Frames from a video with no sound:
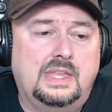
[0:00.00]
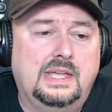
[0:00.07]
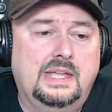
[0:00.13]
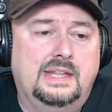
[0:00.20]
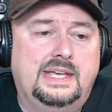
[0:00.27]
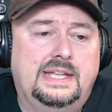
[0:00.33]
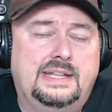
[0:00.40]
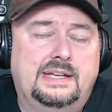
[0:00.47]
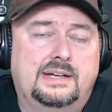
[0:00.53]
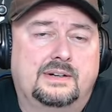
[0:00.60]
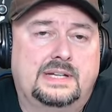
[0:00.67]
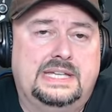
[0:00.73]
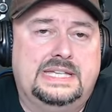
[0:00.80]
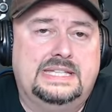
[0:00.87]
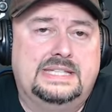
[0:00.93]
And then there
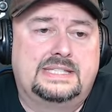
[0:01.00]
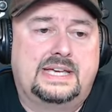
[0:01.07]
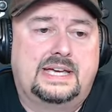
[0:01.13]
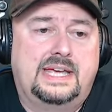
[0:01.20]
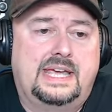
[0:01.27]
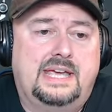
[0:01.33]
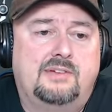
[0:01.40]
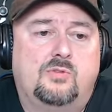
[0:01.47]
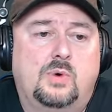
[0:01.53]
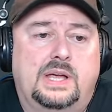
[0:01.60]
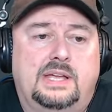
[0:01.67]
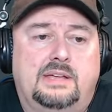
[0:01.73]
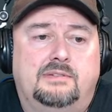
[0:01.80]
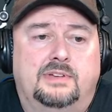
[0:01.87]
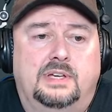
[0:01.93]
is a
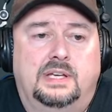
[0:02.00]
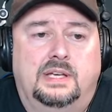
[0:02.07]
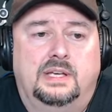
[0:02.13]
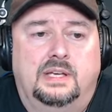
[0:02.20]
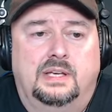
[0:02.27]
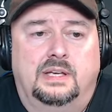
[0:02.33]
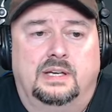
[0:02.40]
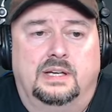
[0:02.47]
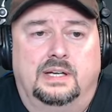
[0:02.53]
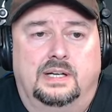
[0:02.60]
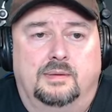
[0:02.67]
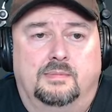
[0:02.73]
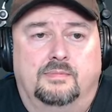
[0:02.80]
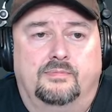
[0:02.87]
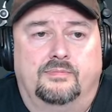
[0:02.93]
half-wave
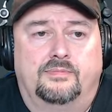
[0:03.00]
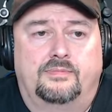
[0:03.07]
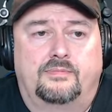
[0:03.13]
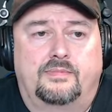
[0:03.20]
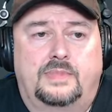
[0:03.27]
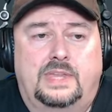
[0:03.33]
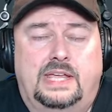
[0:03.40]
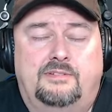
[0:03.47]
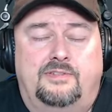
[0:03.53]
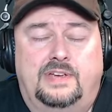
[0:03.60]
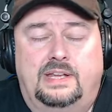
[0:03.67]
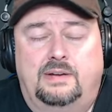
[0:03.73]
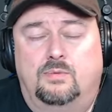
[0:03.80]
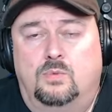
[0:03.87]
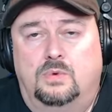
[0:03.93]

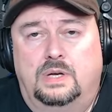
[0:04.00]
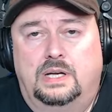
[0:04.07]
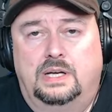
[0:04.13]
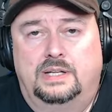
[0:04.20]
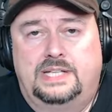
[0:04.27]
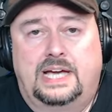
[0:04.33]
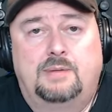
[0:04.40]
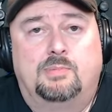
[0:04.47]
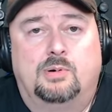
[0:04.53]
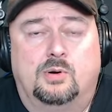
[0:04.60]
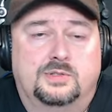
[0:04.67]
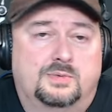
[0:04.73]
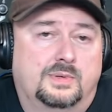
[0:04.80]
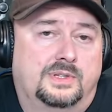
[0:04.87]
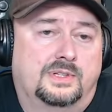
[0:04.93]
end-fed
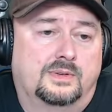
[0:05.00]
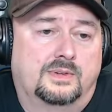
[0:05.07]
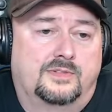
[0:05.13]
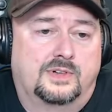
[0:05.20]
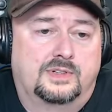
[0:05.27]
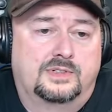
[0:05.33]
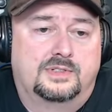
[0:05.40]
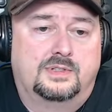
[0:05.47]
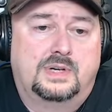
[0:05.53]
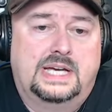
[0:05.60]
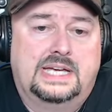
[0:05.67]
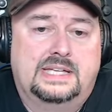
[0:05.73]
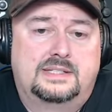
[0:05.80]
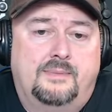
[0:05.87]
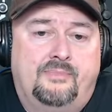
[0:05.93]
dipoles, what they're referred to
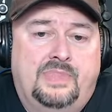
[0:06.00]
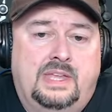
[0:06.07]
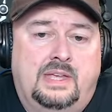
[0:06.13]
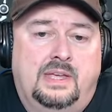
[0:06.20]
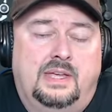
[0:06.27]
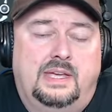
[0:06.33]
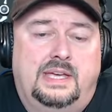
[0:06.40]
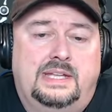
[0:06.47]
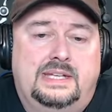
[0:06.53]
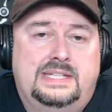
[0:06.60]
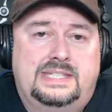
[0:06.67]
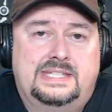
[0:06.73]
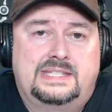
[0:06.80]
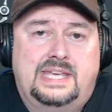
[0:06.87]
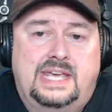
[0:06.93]
as. And
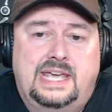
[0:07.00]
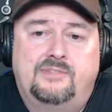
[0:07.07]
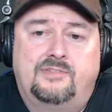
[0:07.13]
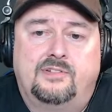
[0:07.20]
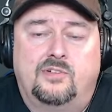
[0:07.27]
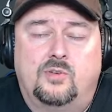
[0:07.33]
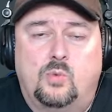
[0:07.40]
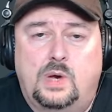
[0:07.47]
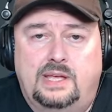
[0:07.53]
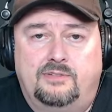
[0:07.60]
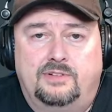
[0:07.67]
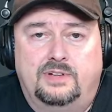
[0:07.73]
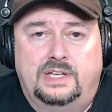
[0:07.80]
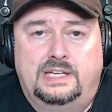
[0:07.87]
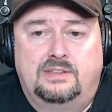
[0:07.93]
this is half of a
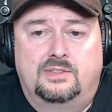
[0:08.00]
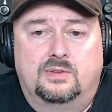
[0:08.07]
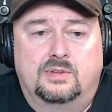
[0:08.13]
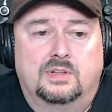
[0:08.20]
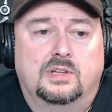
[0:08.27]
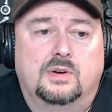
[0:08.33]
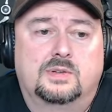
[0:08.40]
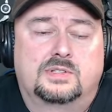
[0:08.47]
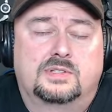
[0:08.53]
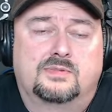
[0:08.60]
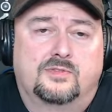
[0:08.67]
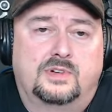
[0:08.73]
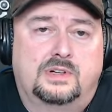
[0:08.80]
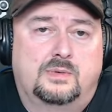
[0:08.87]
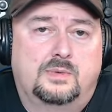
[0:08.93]
wavelength on the lowest
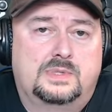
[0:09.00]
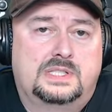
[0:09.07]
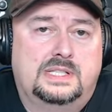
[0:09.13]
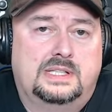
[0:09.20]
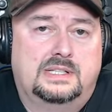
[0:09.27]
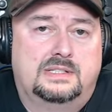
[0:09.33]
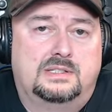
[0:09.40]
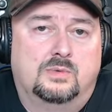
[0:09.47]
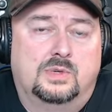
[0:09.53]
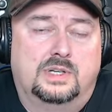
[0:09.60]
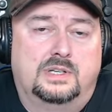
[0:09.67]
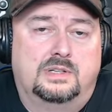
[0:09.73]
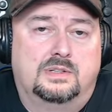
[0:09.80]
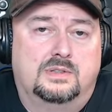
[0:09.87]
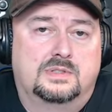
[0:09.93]
frequency that you want to
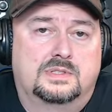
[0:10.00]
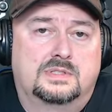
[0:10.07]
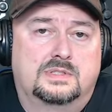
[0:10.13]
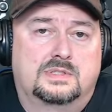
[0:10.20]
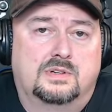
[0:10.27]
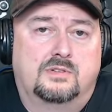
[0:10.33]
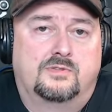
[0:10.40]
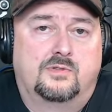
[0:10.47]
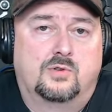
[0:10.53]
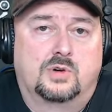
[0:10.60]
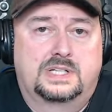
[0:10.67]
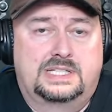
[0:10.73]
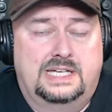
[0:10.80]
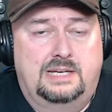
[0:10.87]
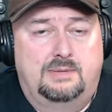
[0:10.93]
use. So, for
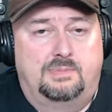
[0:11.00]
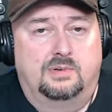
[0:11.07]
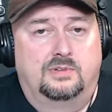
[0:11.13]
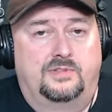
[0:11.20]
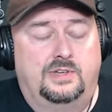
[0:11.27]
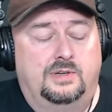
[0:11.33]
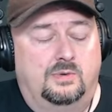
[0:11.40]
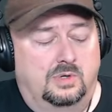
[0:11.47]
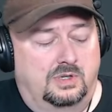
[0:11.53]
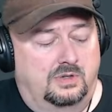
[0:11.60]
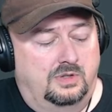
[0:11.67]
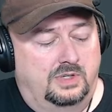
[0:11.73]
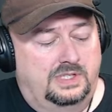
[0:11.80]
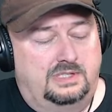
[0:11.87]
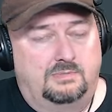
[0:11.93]
example, if you were
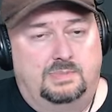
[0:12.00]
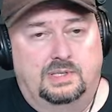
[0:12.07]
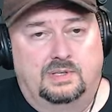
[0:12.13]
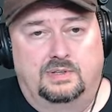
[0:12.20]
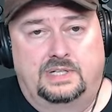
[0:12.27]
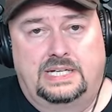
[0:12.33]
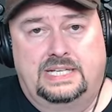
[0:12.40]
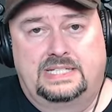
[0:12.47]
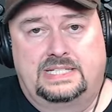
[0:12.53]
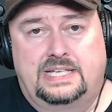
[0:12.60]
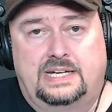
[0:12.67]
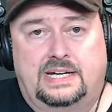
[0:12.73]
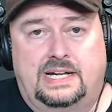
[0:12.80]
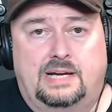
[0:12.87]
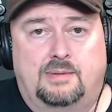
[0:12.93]
going to build an
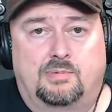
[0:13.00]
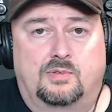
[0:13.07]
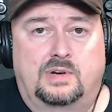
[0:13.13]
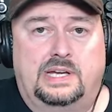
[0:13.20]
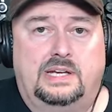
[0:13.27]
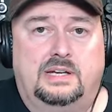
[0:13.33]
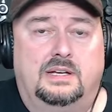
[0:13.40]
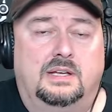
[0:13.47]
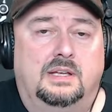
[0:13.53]
antenna to operate